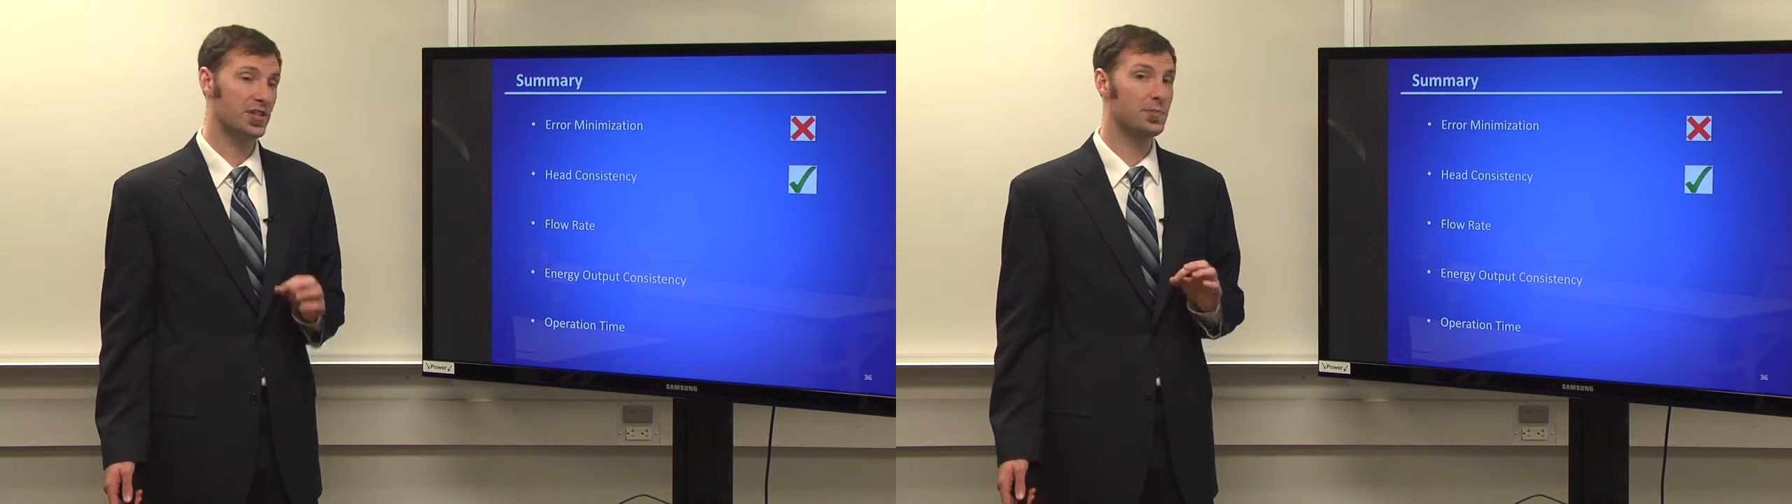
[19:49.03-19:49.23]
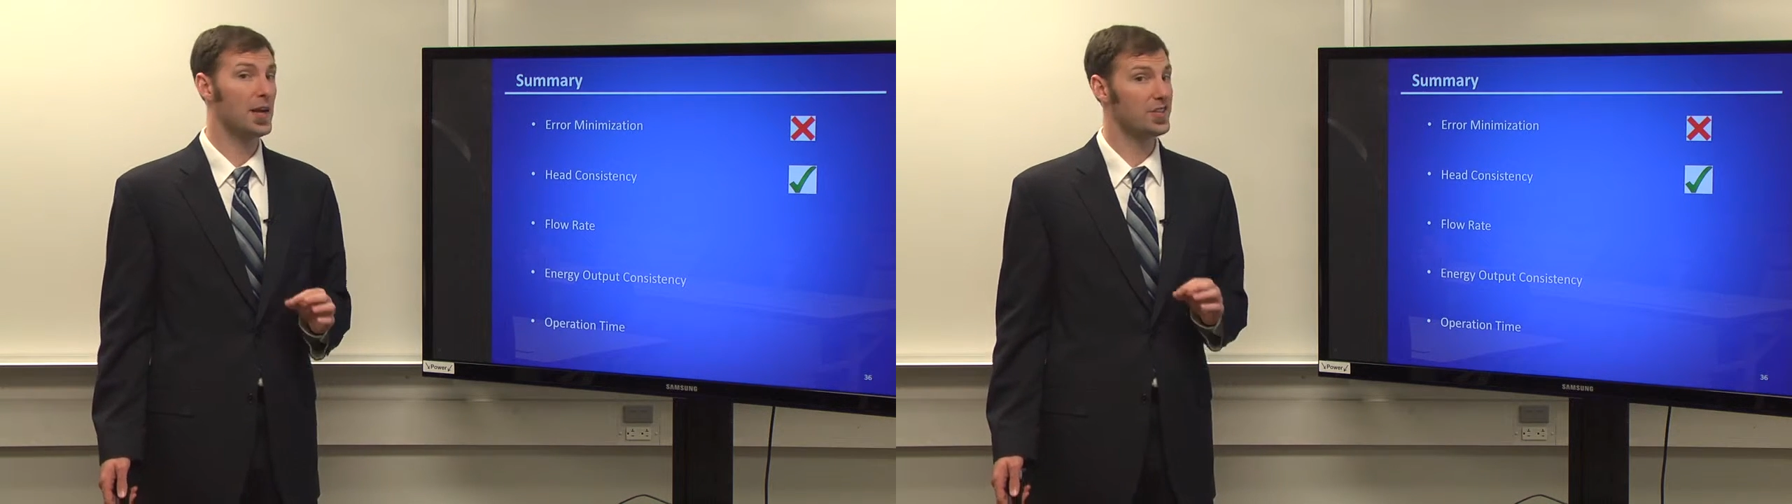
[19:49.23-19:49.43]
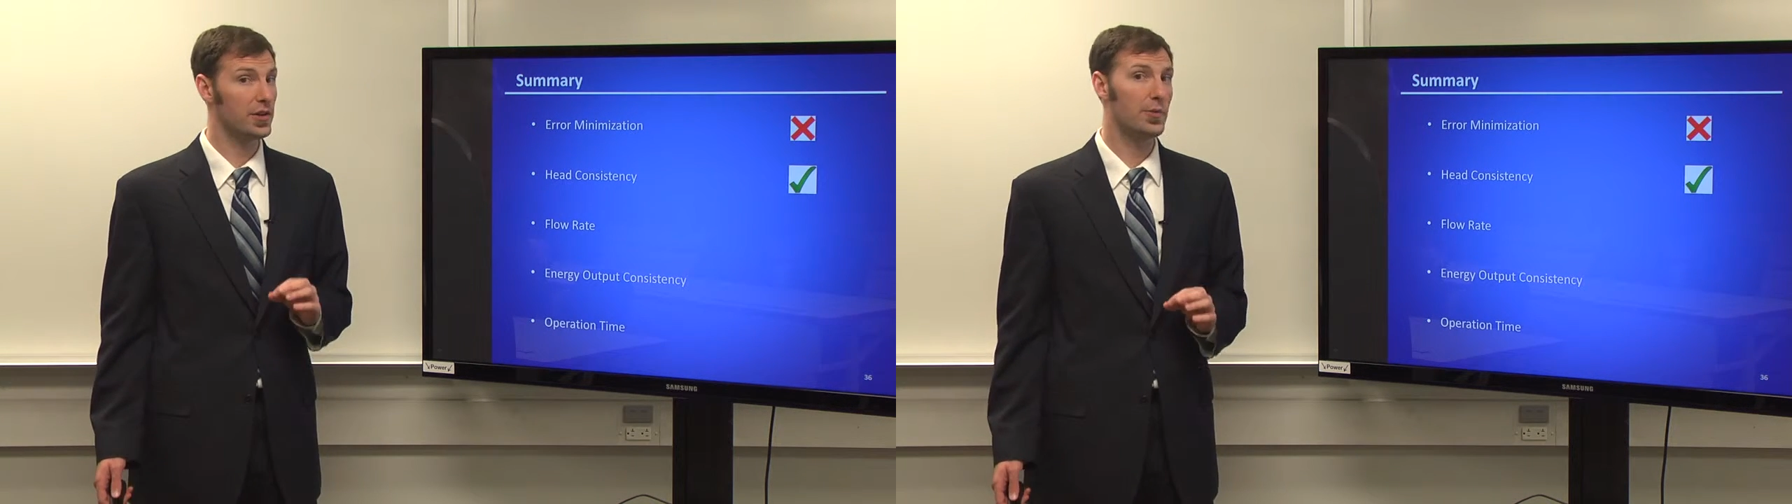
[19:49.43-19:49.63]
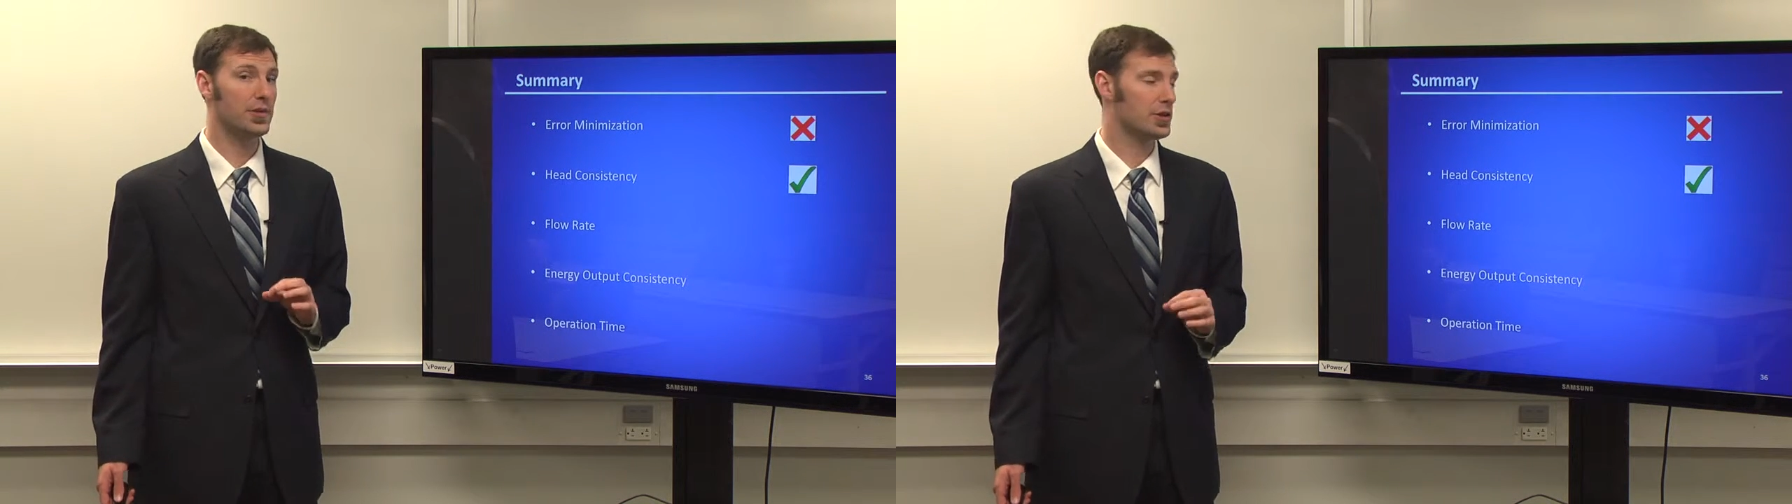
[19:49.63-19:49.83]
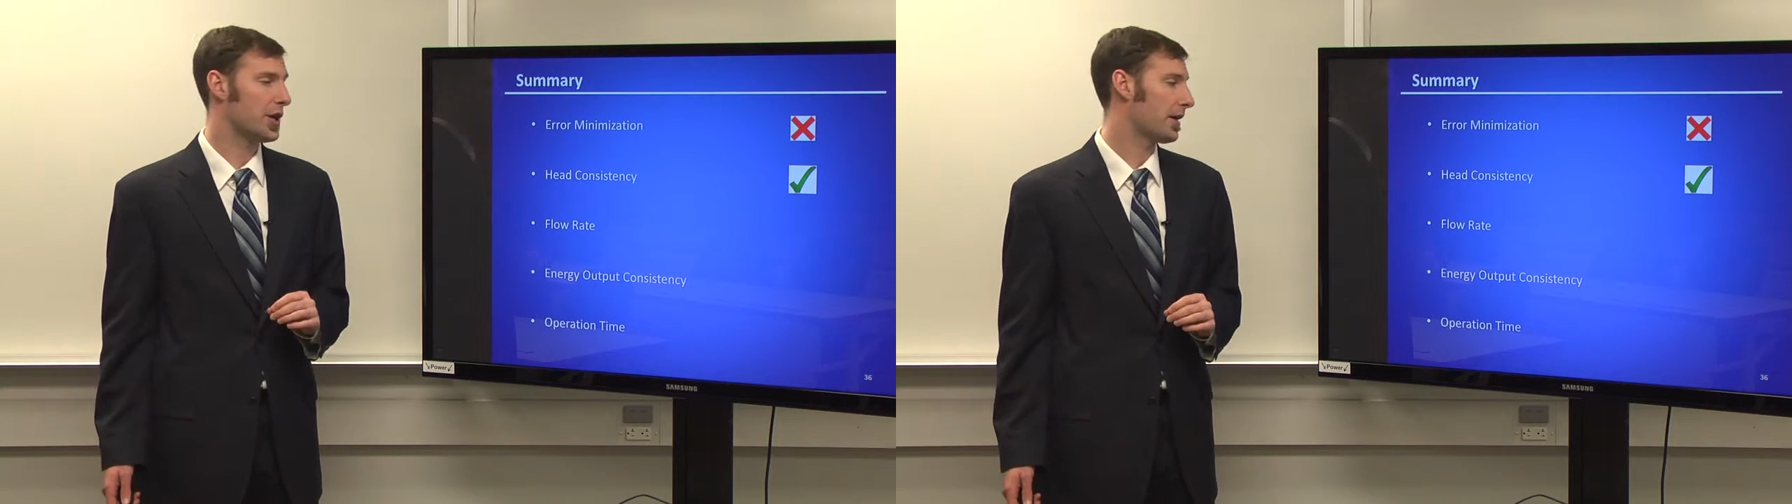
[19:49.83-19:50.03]
especially
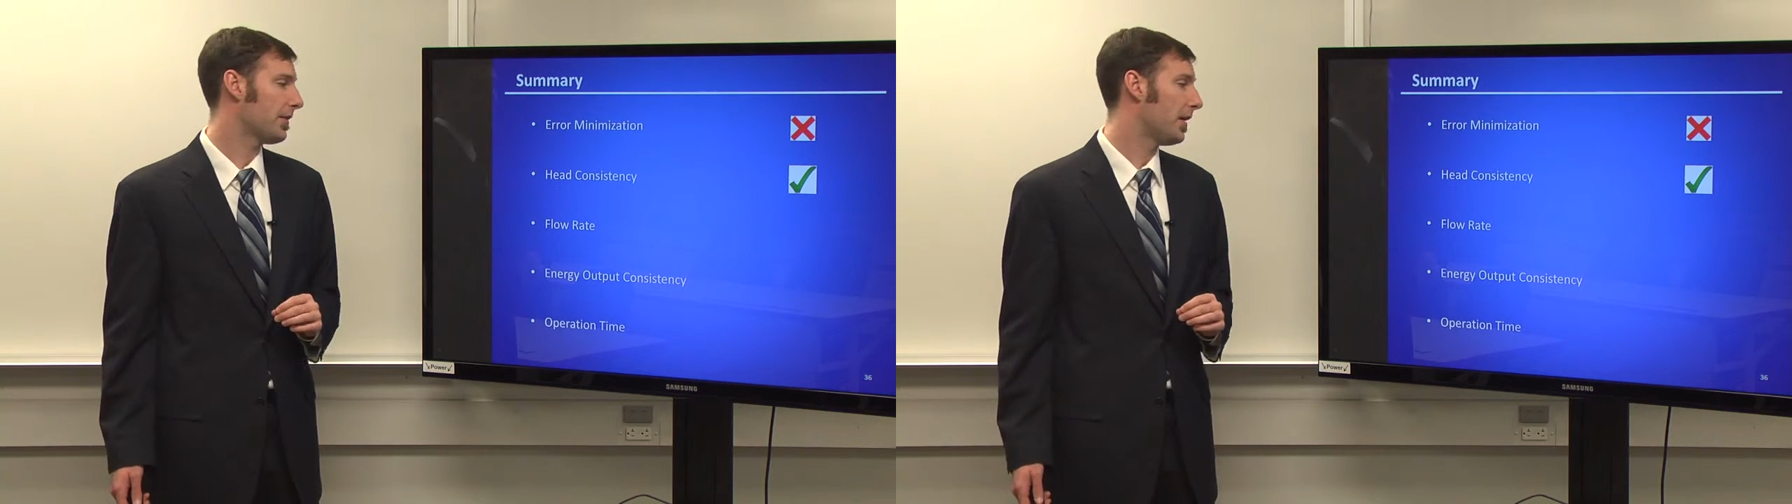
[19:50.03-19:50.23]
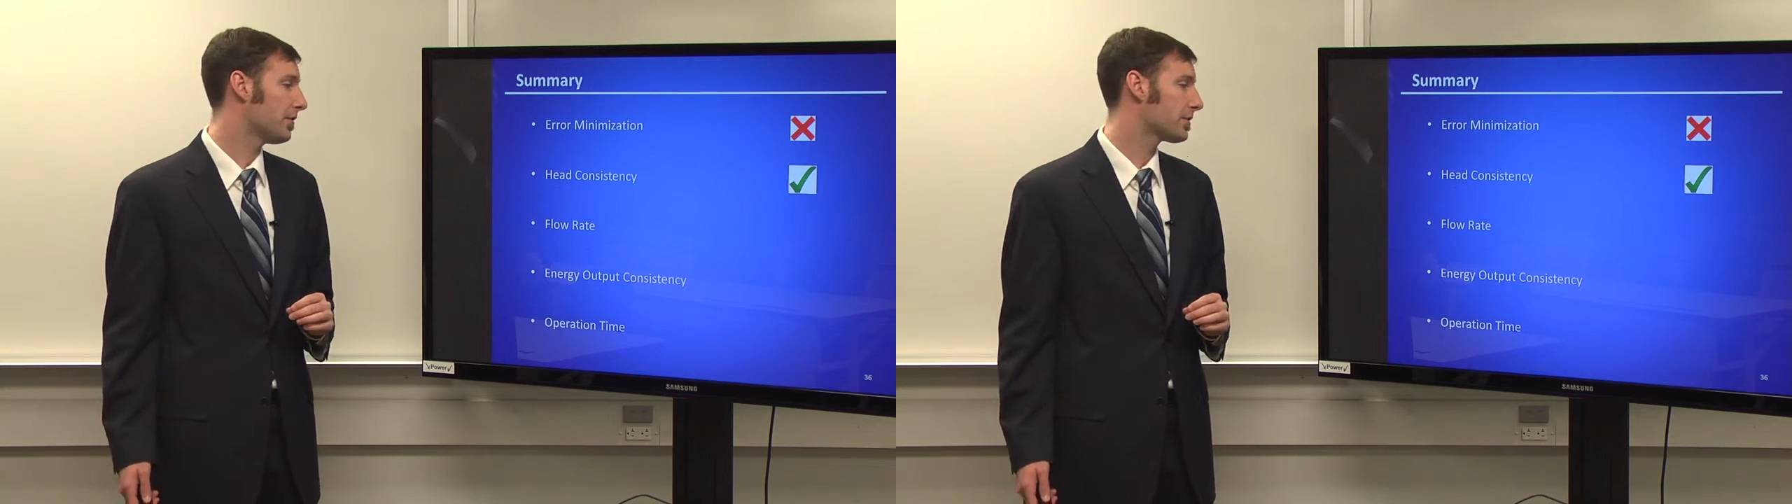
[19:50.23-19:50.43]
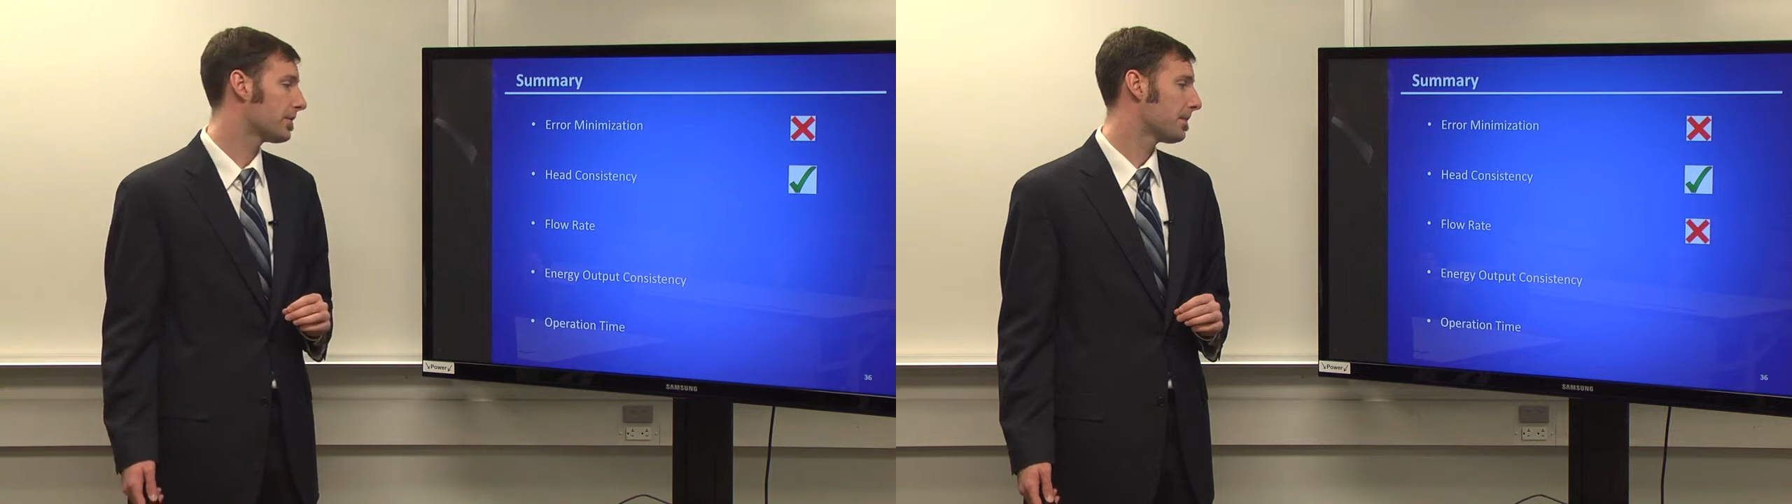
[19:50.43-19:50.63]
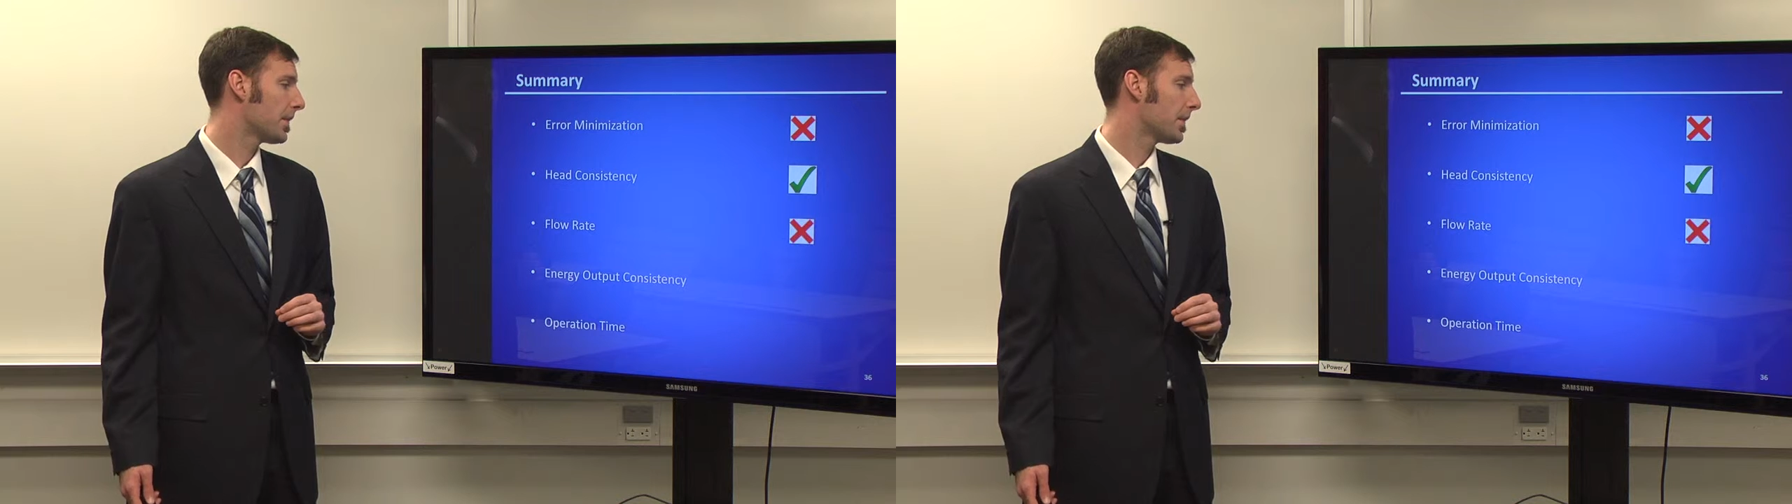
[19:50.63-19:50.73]
with the check valves.